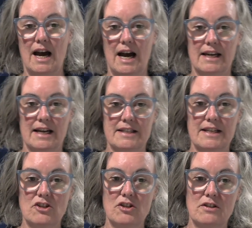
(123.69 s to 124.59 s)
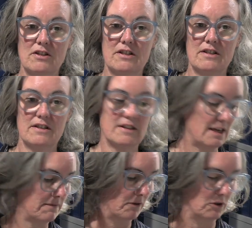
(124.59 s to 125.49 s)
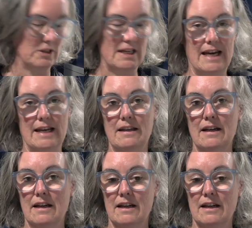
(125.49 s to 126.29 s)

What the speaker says: and at section C14